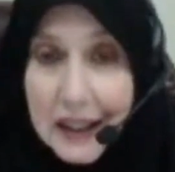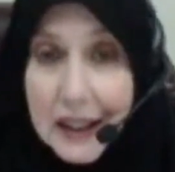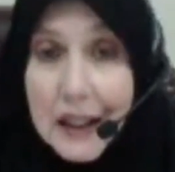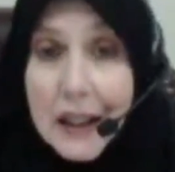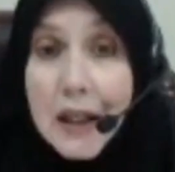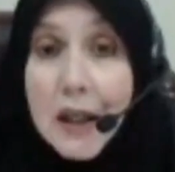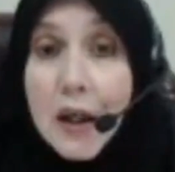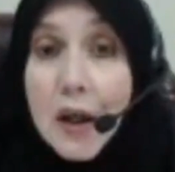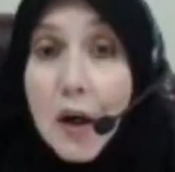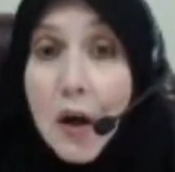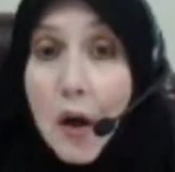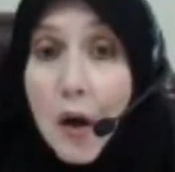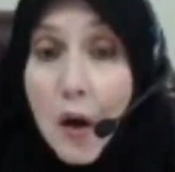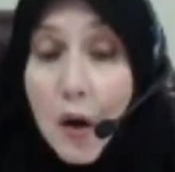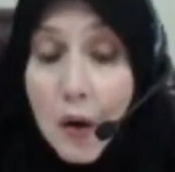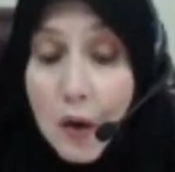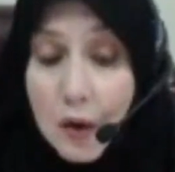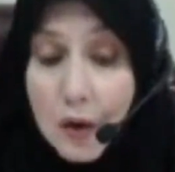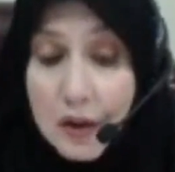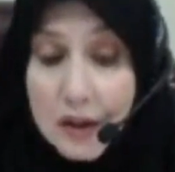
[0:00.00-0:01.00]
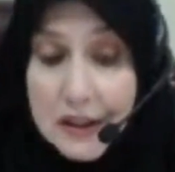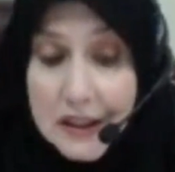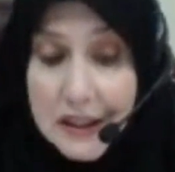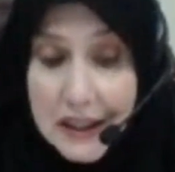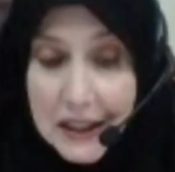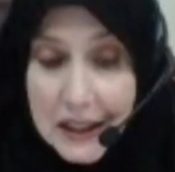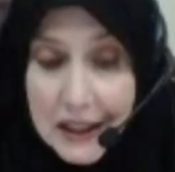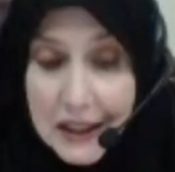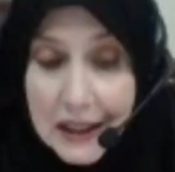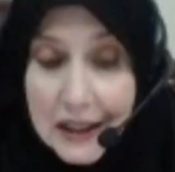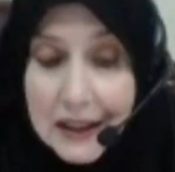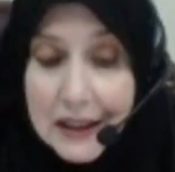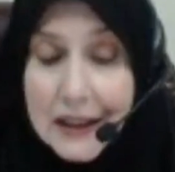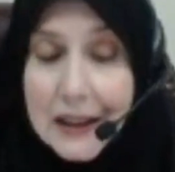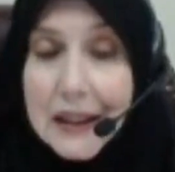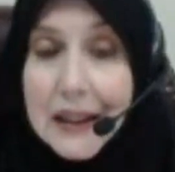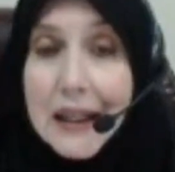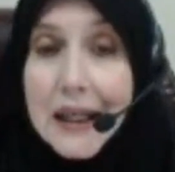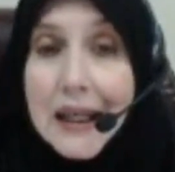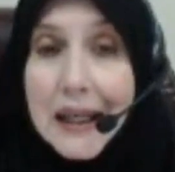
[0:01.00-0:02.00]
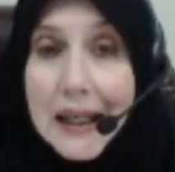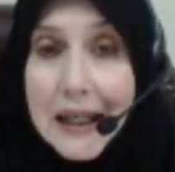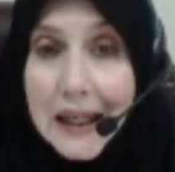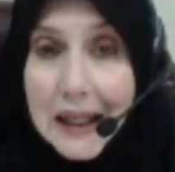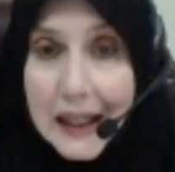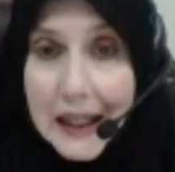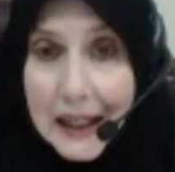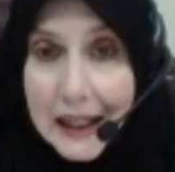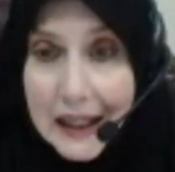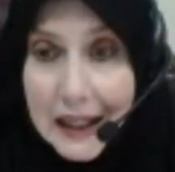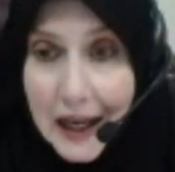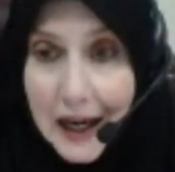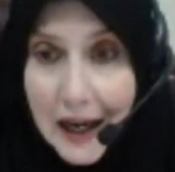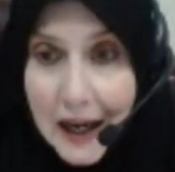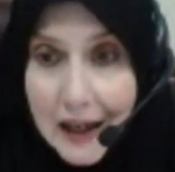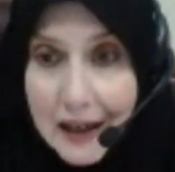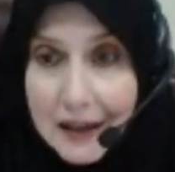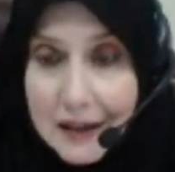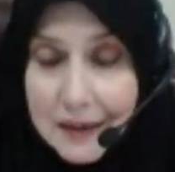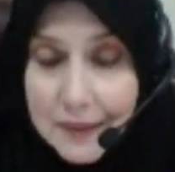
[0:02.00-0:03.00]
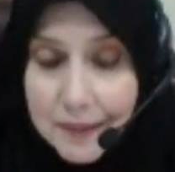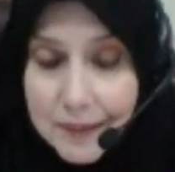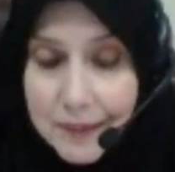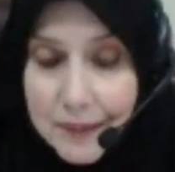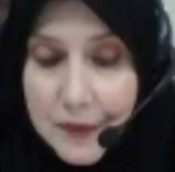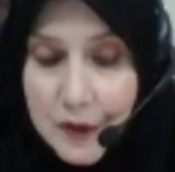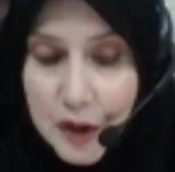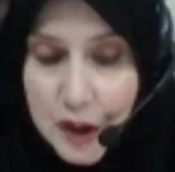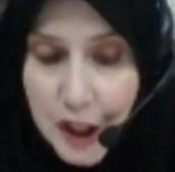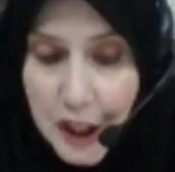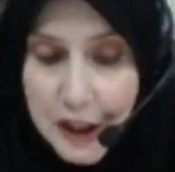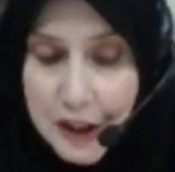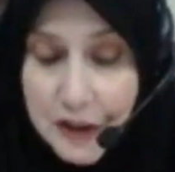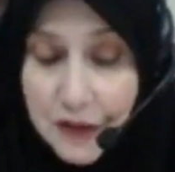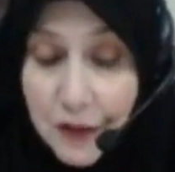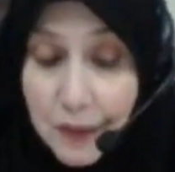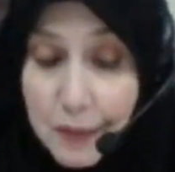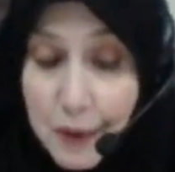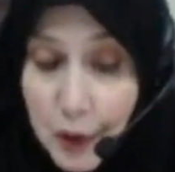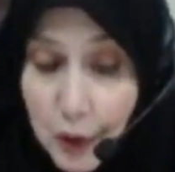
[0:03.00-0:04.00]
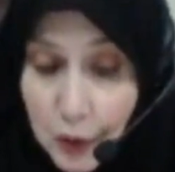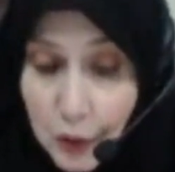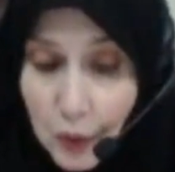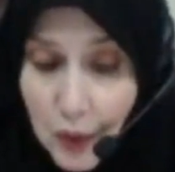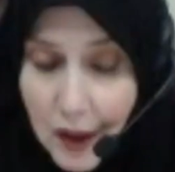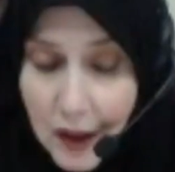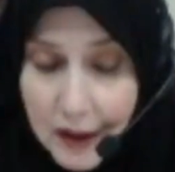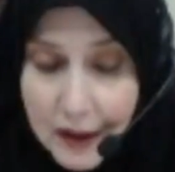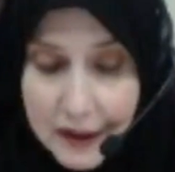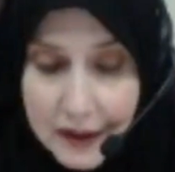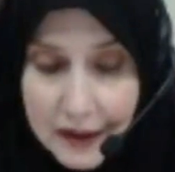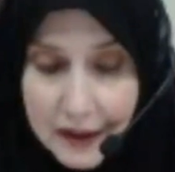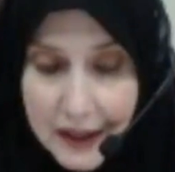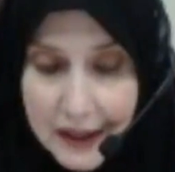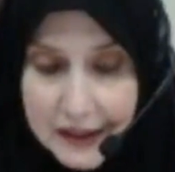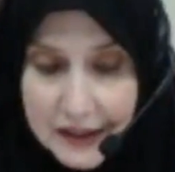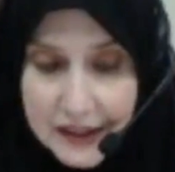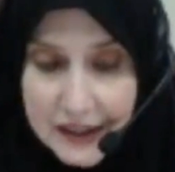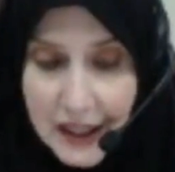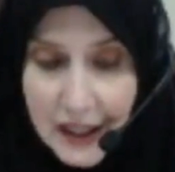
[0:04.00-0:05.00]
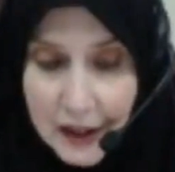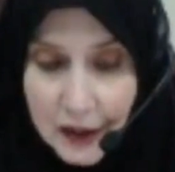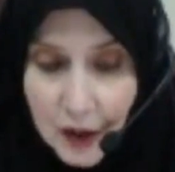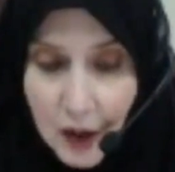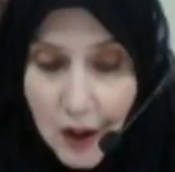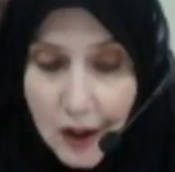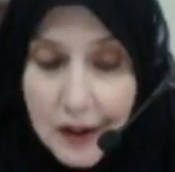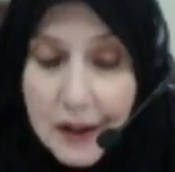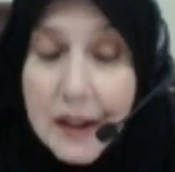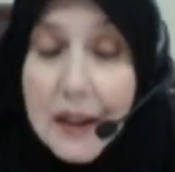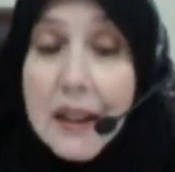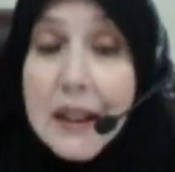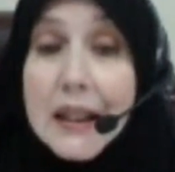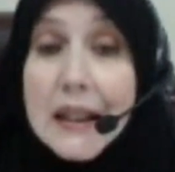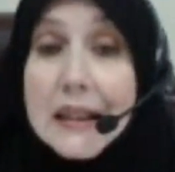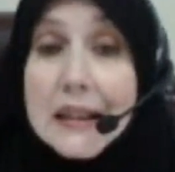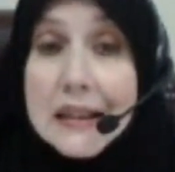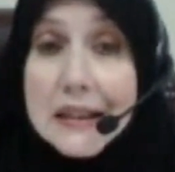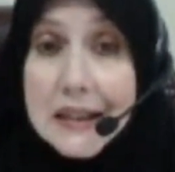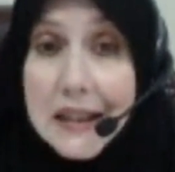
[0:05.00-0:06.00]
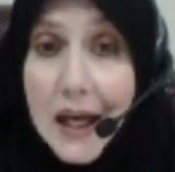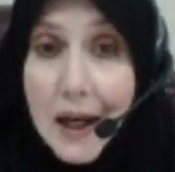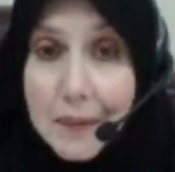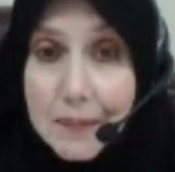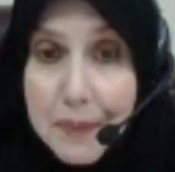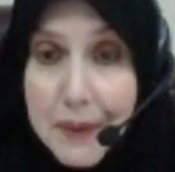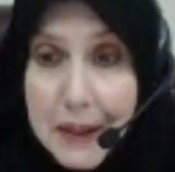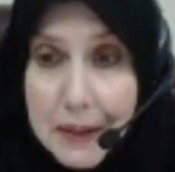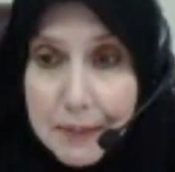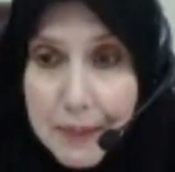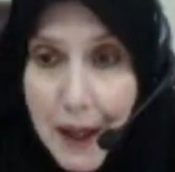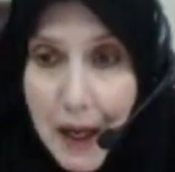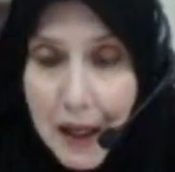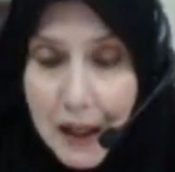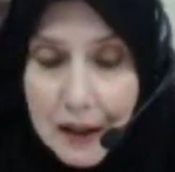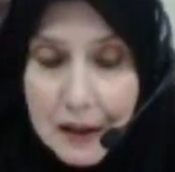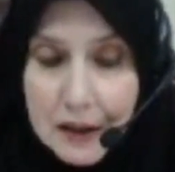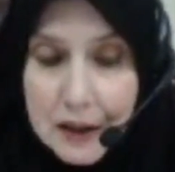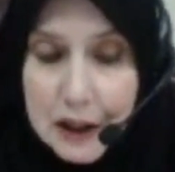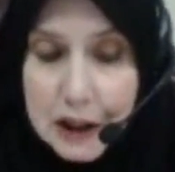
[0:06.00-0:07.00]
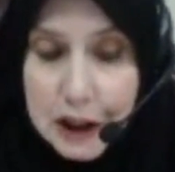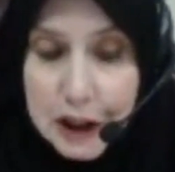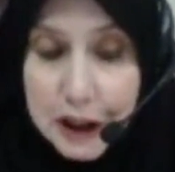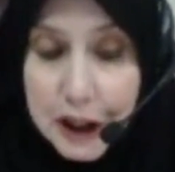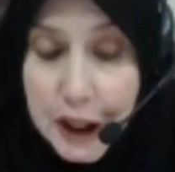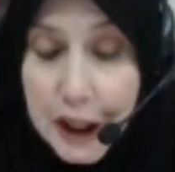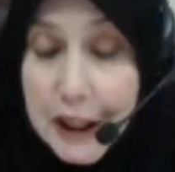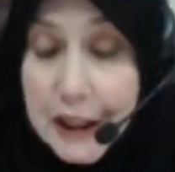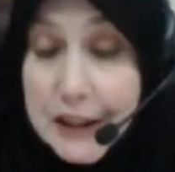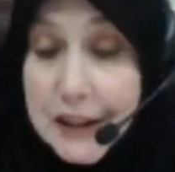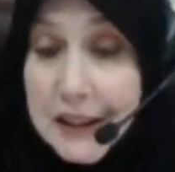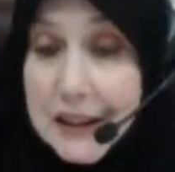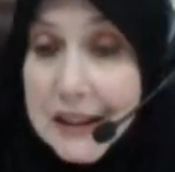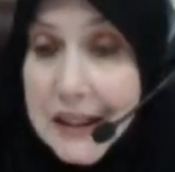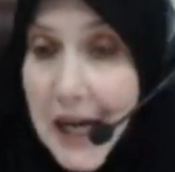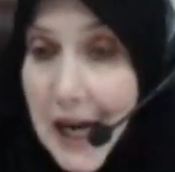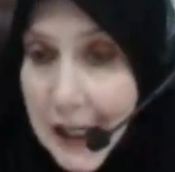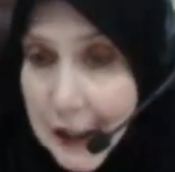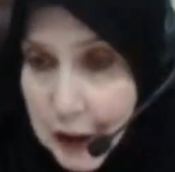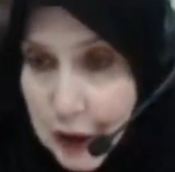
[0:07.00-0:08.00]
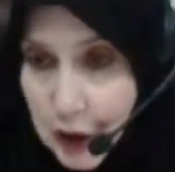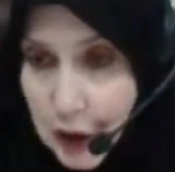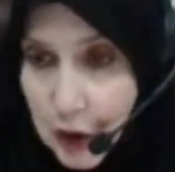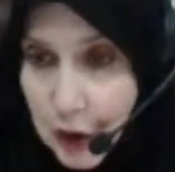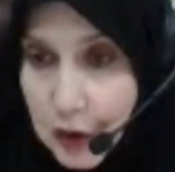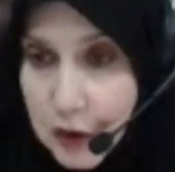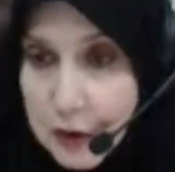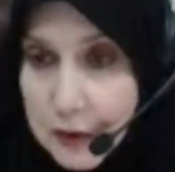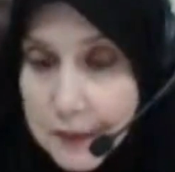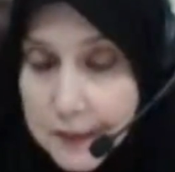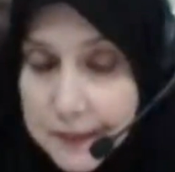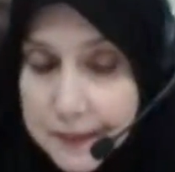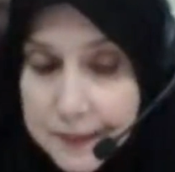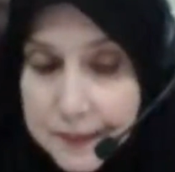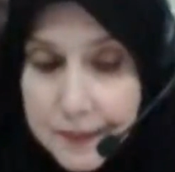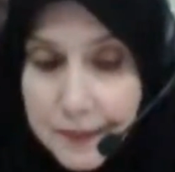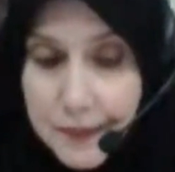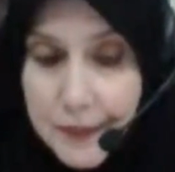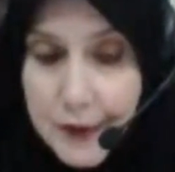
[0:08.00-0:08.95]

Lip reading: hadihi ukhti. Hiya, changed from huwa in the last dialogue. Tabiba, she is a doctor.